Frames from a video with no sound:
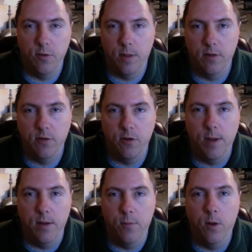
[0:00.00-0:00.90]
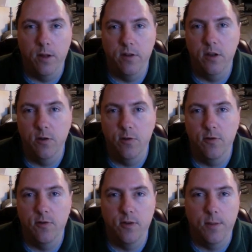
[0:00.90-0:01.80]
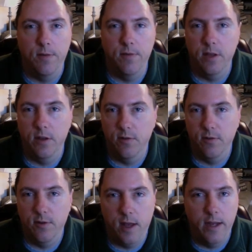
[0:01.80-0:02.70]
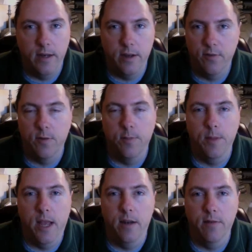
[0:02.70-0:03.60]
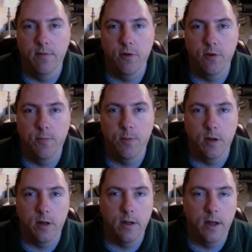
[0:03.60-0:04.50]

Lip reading: Plus, you might want to use some of these ideas from the end of G's book